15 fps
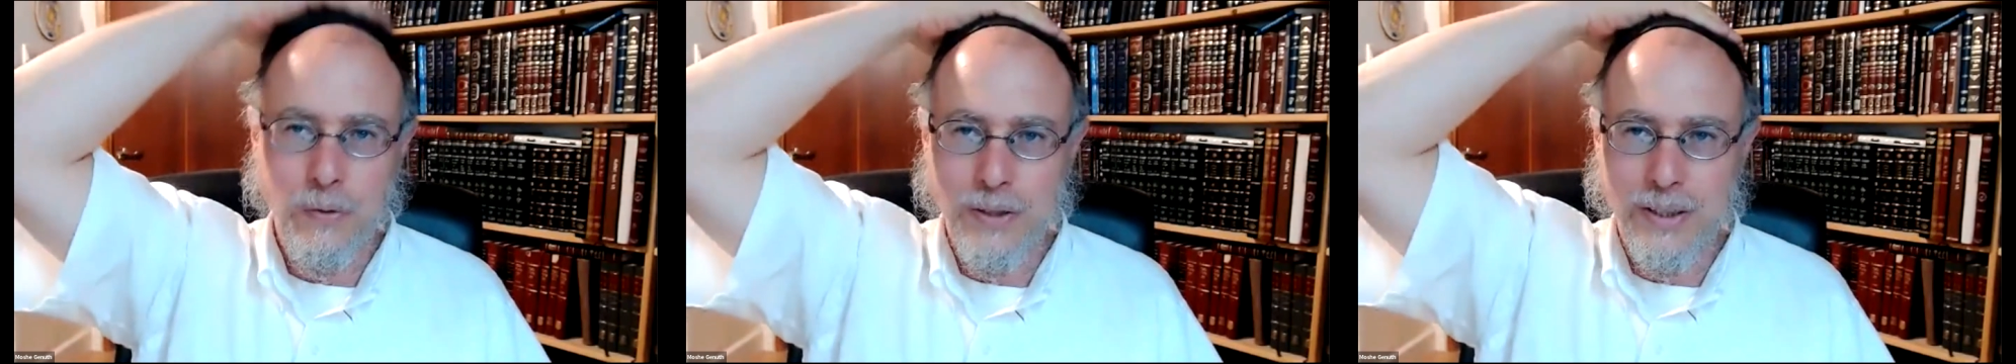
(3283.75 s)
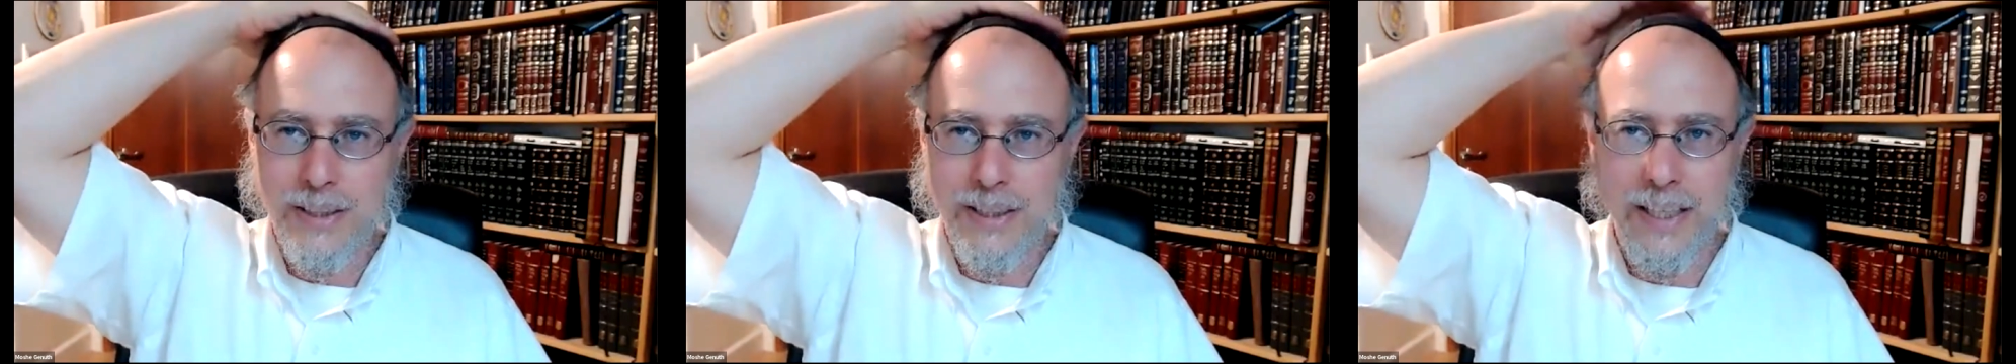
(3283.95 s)

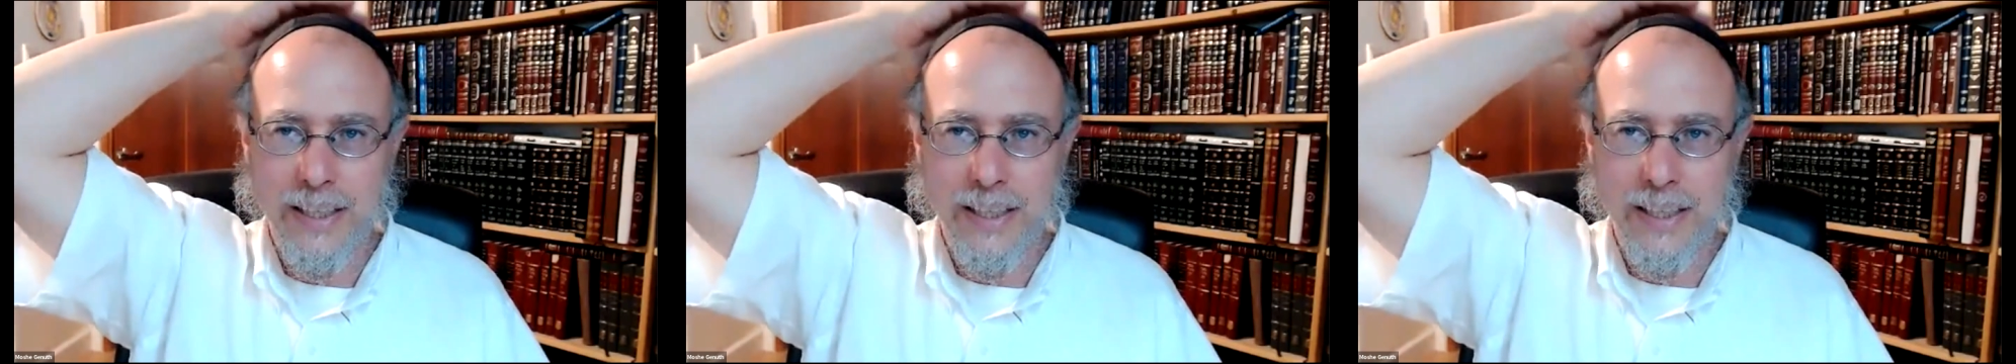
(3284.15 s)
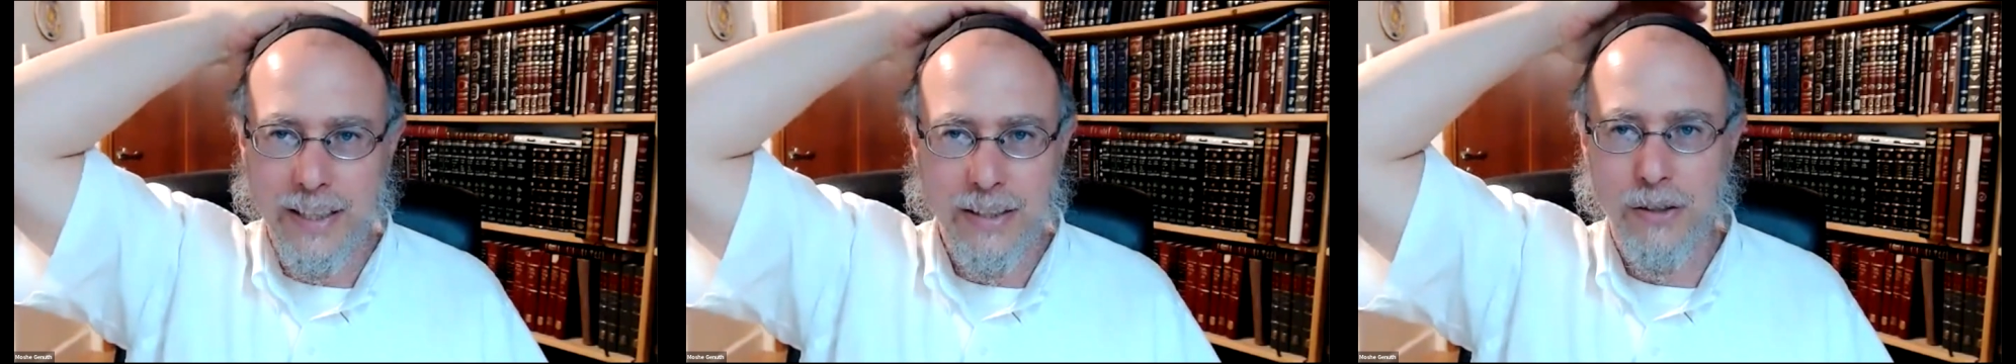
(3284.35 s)
would say
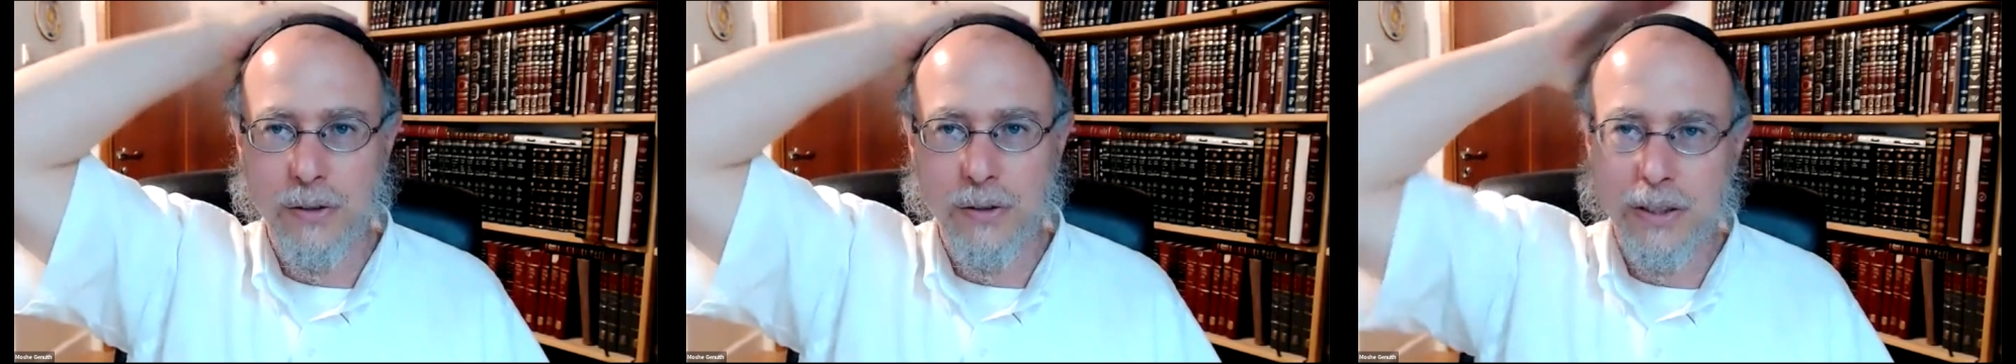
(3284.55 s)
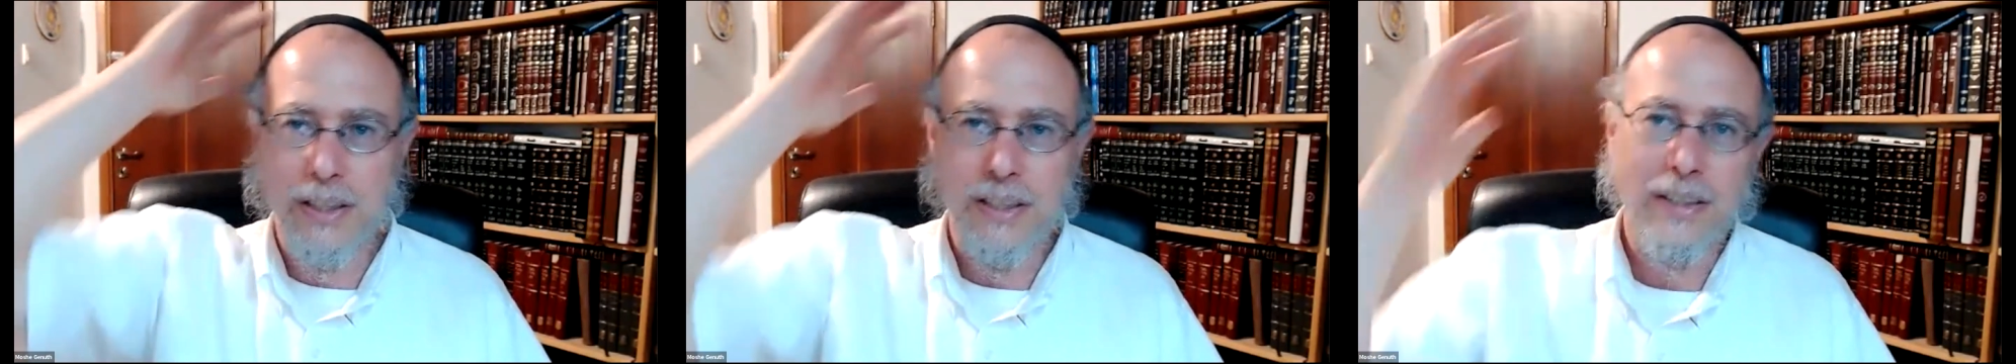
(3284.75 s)
that
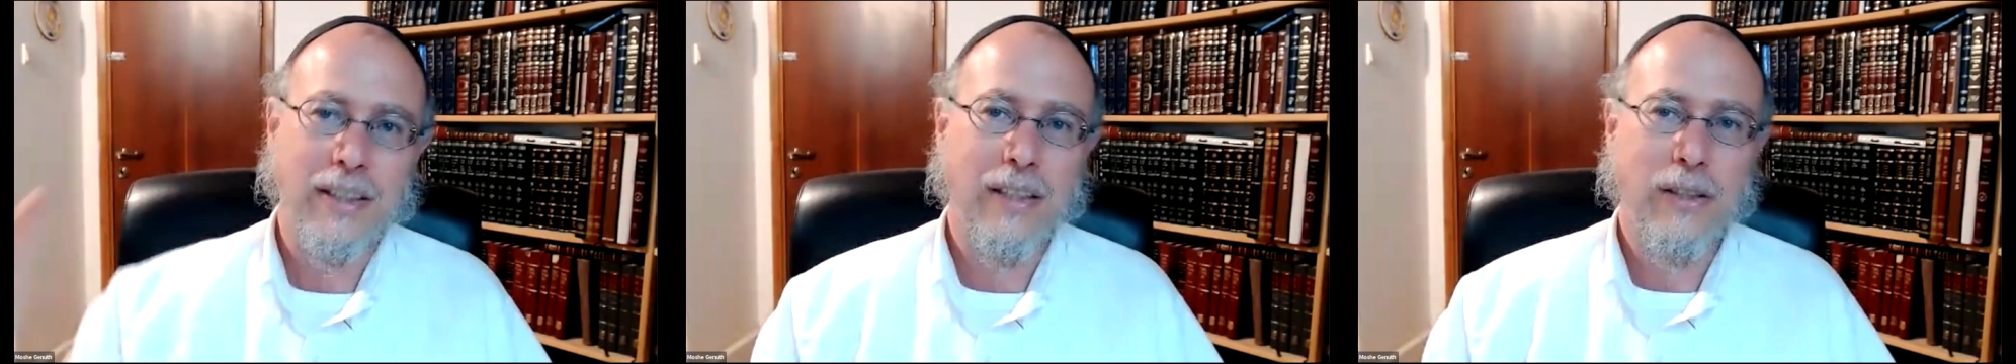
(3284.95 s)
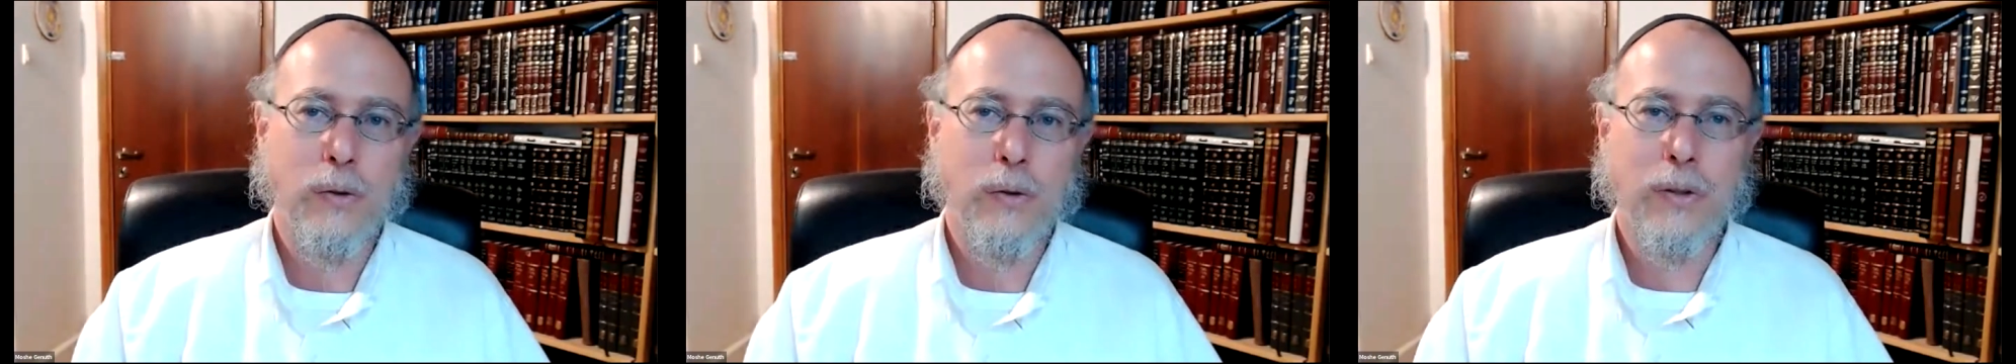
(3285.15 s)
those things
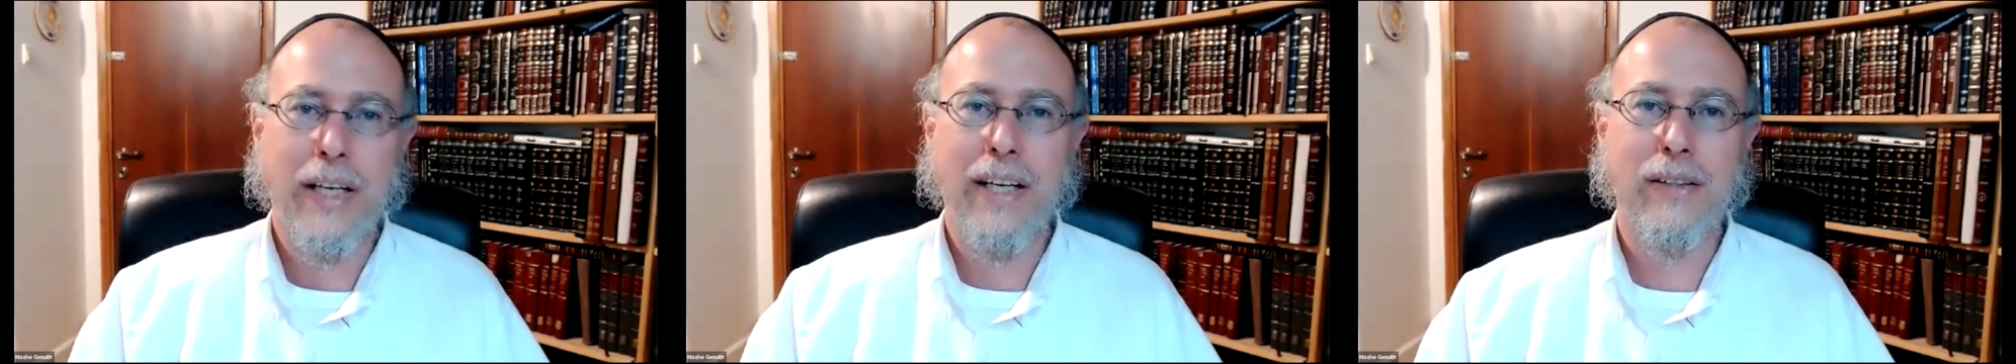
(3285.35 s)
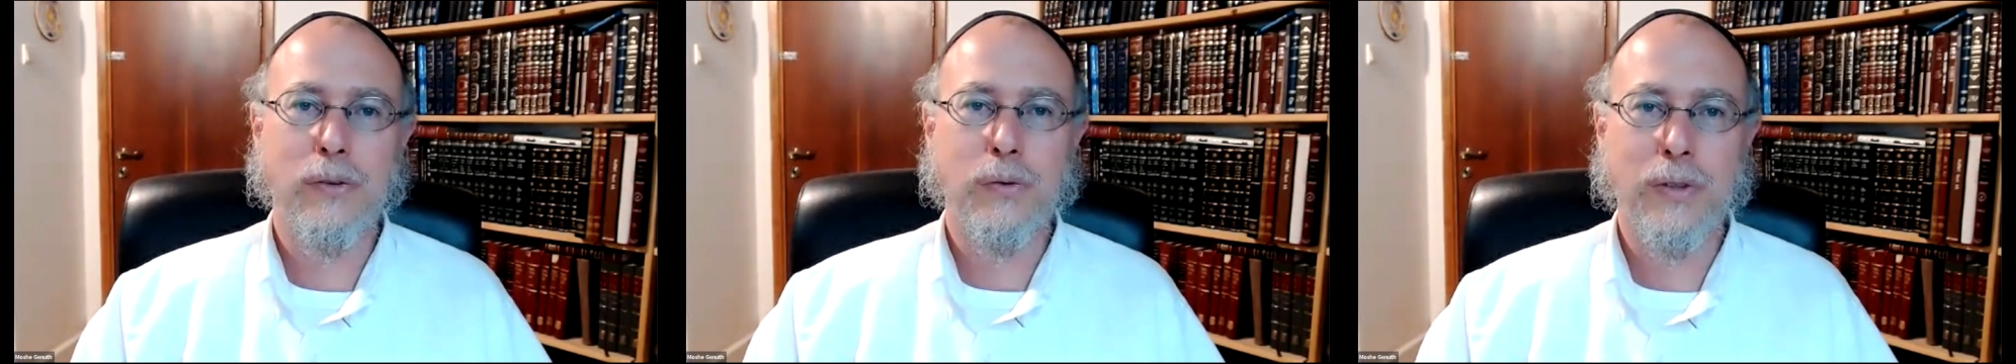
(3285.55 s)
that you can't